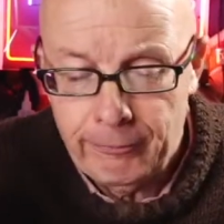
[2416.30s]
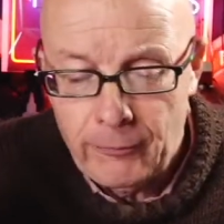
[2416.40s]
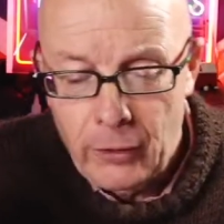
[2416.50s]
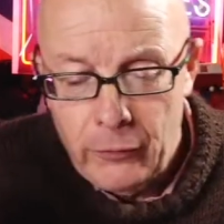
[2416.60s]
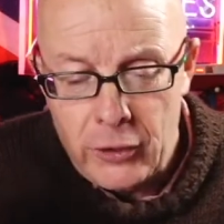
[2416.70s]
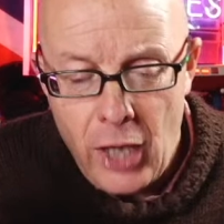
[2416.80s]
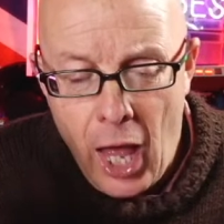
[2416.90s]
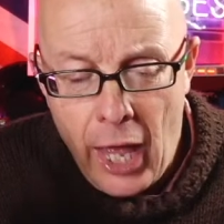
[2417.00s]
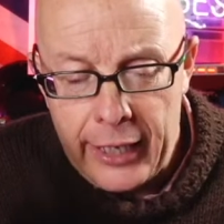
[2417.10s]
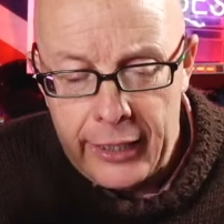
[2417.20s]
The
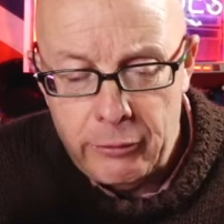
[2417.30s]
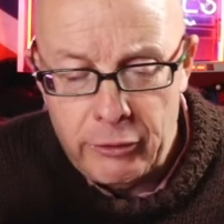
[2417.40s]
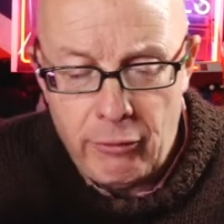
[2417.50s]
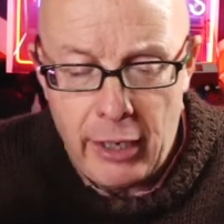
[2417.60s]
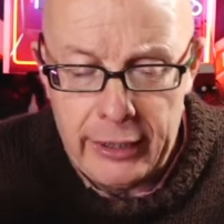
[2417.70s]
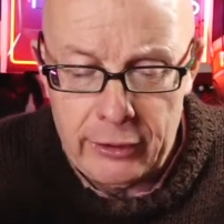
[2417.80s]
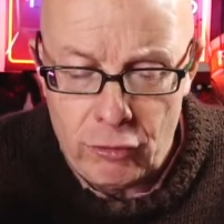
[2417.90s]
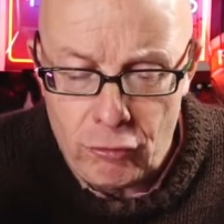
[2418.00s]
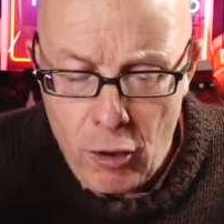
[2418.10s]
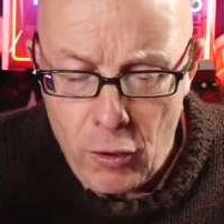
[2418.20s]
tide was running
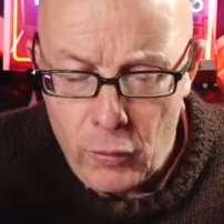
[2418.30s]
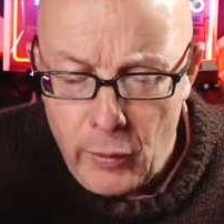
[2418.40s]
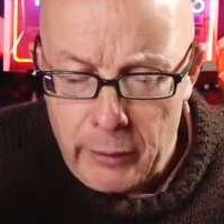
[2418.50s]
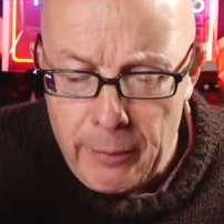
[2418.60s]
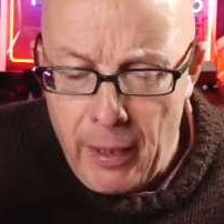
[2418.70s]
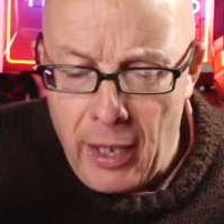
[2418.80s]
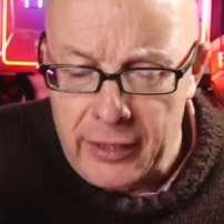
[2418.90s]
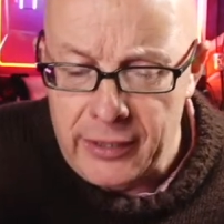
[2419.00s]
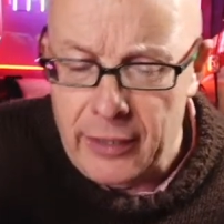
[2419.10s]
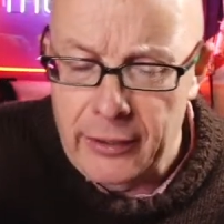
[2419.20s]
strong when we
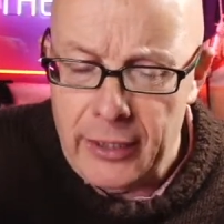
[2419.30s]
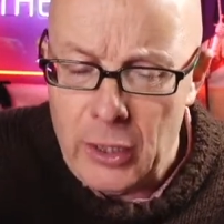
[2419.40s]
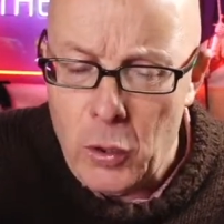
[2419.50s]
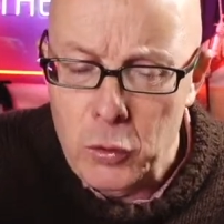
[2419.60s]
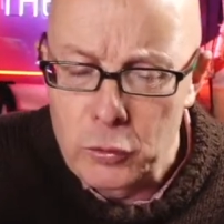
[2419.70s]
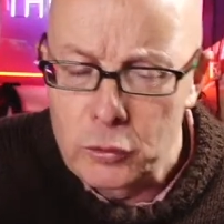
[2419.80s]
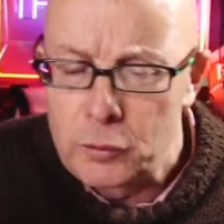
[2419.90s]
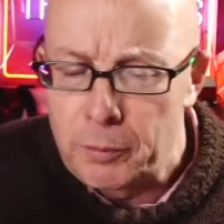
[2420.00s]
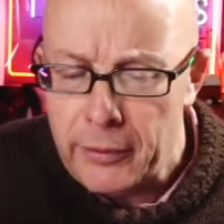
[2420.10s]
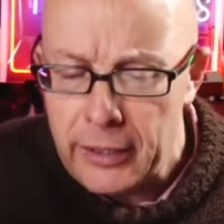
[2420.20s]
passed under the
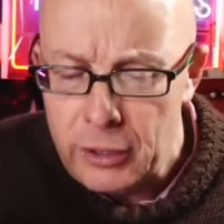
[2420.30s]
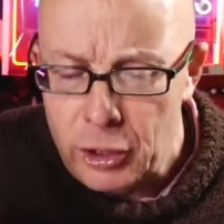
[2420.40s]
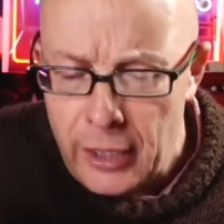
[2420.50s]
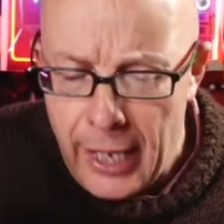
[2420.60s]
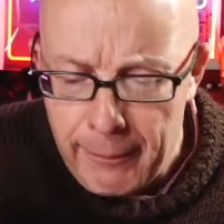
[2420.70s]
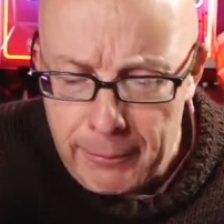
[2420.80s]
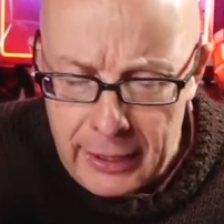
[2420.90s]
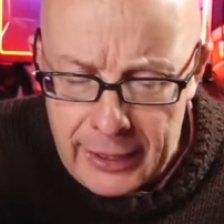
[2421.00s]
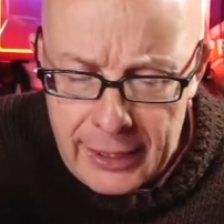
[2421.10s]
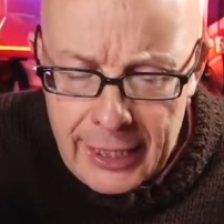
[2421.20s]
old bridge at
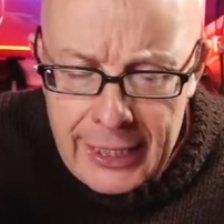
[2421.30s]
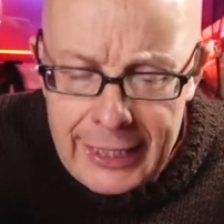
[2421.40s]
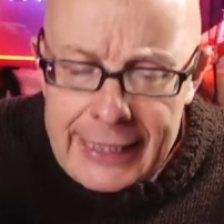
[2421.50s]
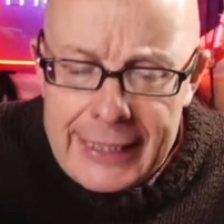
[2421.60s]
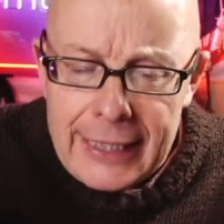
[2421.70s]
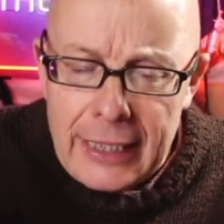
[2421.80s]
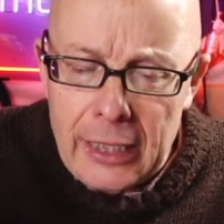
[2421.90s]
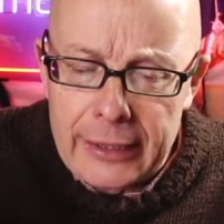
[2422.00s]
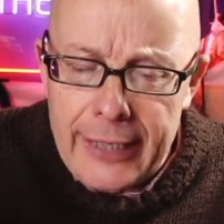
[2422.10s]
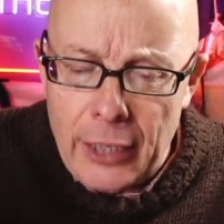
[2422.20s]
Amberley, eating
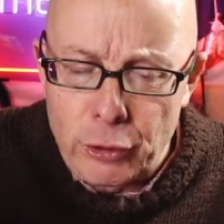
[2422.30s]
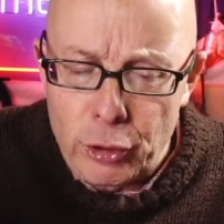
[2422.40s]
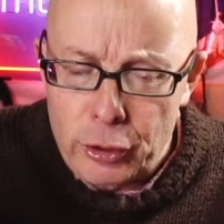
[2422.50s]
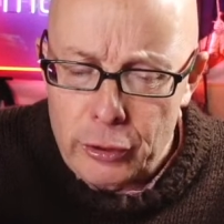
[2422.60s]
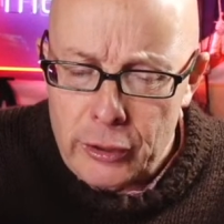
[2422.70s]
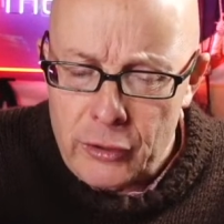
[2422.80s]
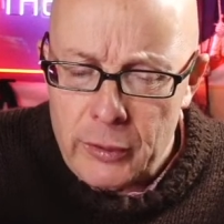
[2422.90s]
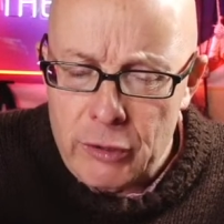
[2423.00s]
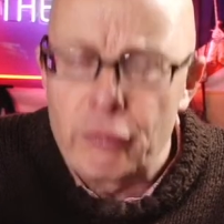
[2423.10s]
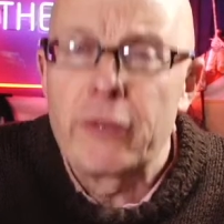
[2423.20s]
our luncheon as
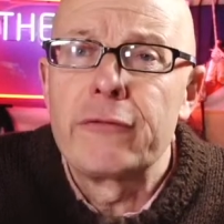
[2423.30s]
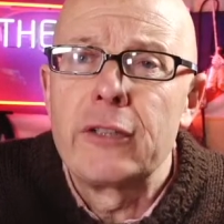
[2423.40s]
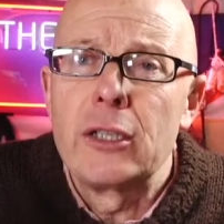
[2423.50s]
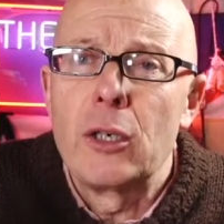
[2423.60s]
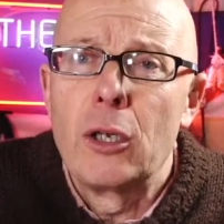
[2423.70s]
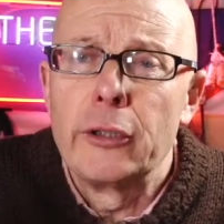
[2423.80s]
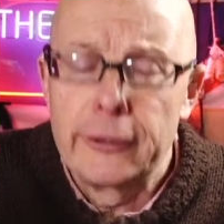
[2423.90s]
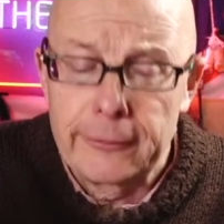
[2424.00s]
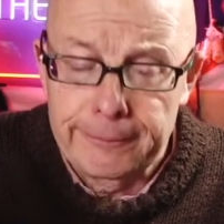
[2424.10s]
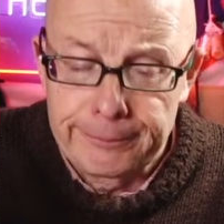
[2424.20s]
we drifted
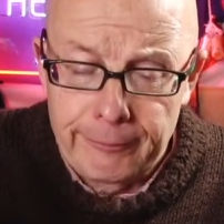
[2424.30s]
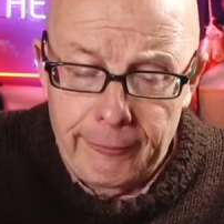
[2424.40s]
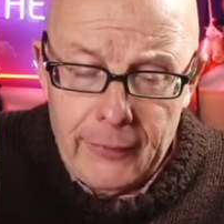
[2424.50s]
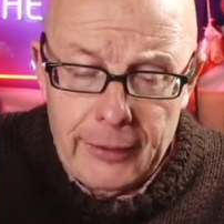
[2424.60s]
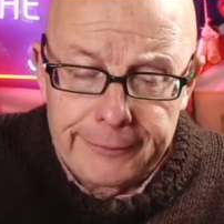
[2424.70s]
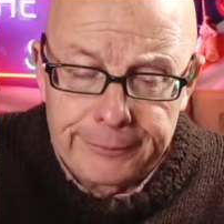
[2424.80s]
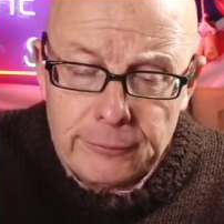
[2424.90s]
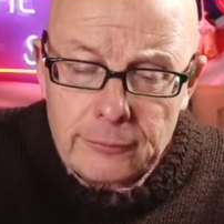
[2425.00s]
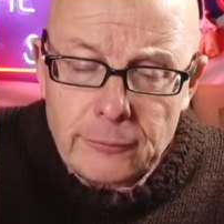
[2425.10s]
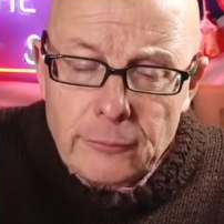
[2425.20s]
on.
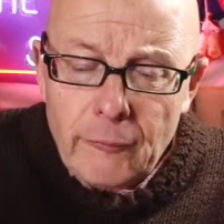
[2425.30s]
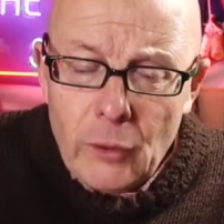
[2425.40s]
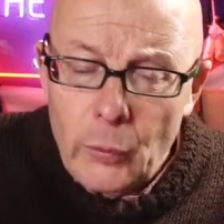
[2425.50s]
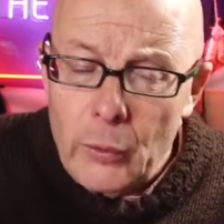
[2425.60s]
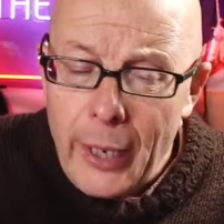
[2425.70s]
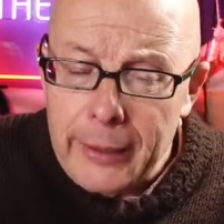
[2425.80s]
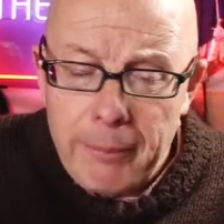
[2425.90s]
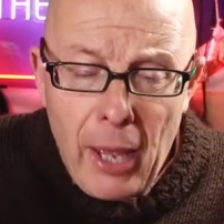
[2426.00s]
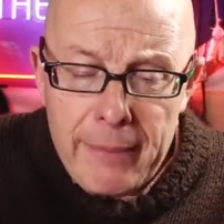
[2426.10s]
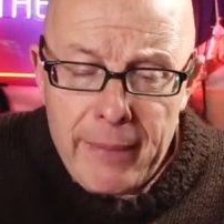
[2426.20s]
We went
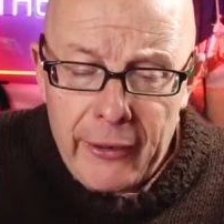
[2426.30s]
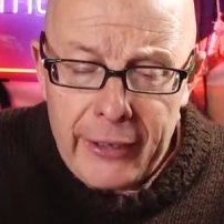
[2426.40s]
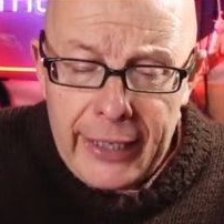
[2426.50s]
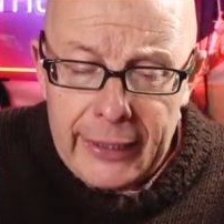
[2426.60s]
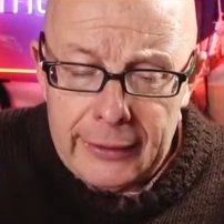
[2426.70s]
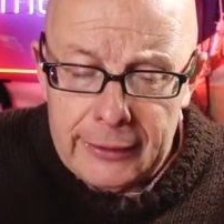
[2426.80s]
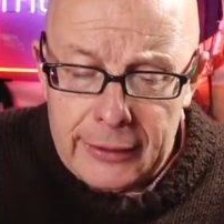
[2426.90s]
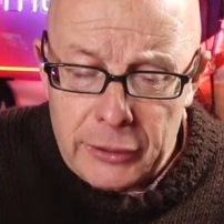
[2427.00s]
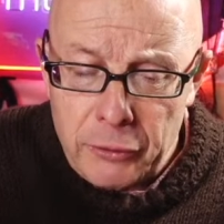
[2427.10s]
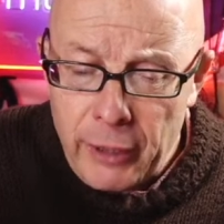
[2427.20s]
by Berry Hill at
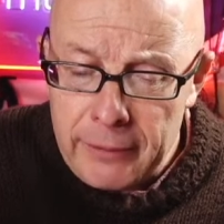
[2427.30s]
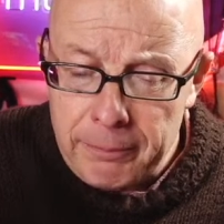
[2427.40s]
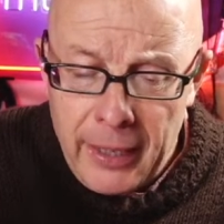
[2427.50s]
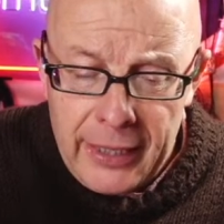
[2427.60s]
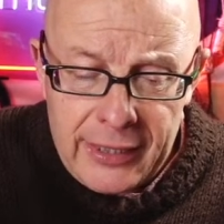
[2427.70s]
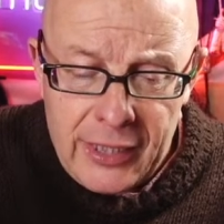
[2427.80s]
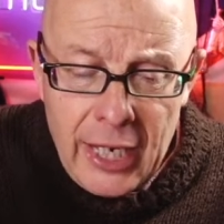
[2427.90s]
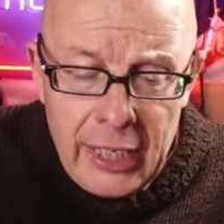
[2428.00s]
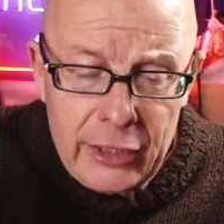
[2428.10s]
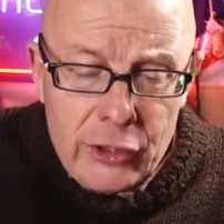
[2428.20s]
a great pace
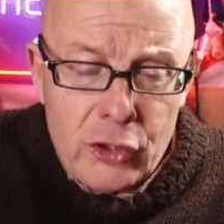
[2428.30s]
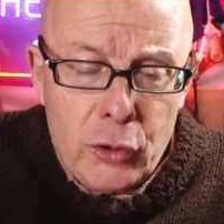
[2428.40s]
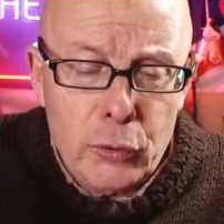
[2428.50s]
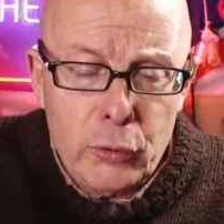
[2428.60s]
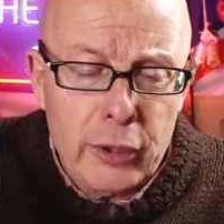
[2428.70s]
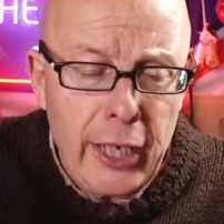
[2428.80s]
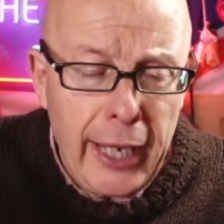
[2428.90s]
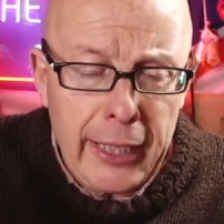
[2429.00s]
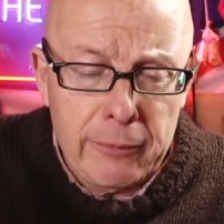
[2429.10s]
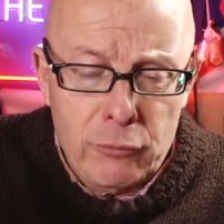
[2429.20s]
and soon
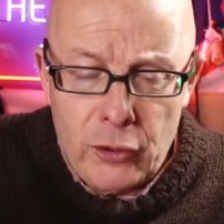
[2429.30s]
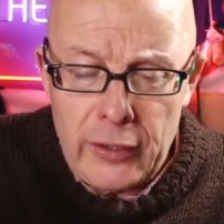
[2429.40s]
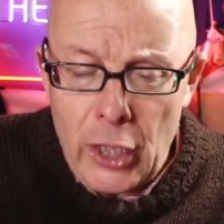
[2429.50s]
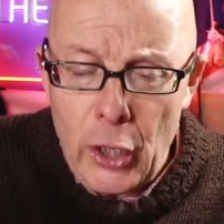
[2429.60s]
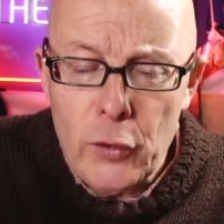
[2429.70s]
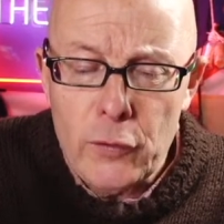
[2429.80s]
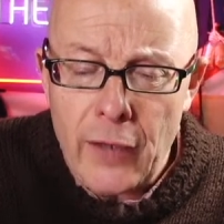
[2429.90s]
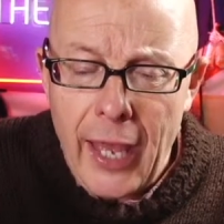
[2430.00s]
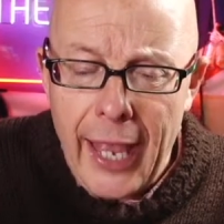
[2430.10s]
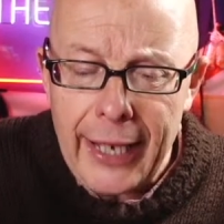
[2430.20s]
came to the
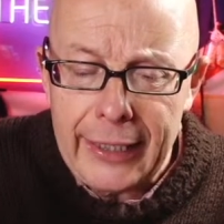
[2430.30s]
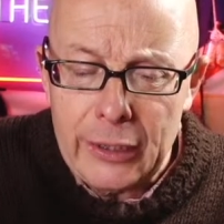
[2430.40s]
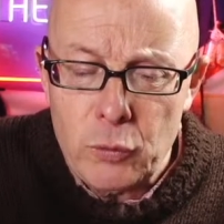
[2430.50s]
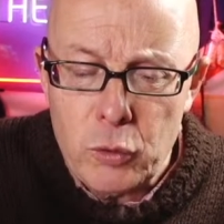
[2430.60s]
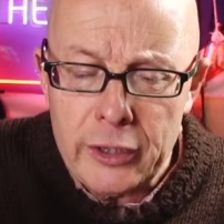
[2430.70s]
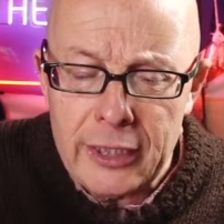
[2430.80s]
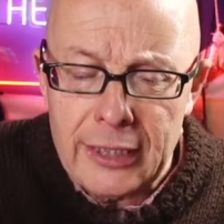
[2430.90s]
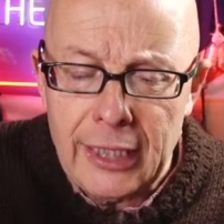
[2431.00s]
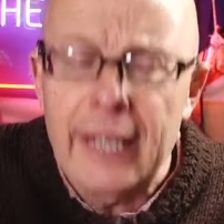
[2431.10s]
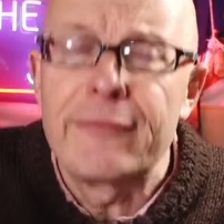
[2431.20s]
overhanging wooded
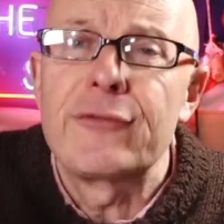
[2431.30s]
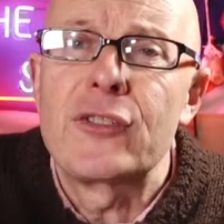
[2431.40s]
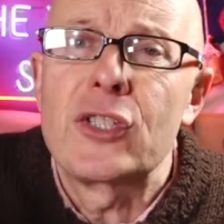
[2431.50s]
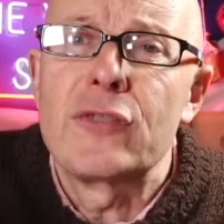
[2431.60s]
cliffs of